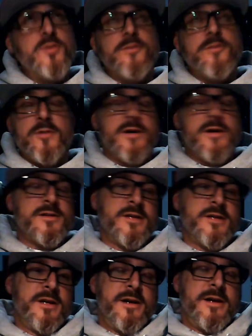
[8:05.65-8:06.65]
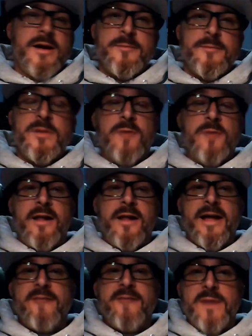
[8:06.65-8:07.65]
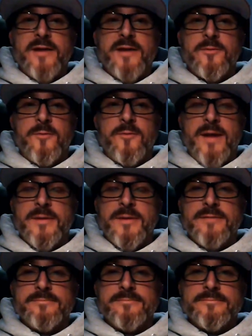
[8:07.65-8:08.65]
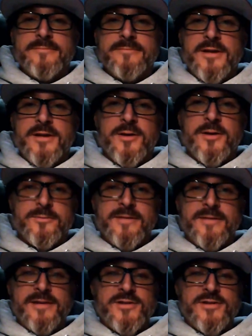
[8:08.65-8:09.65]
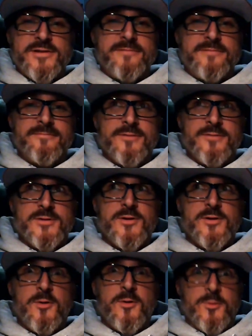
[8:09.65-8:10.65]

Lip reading: beautiful cars. And meanwhile, I have my Rabbit, you know, that just looks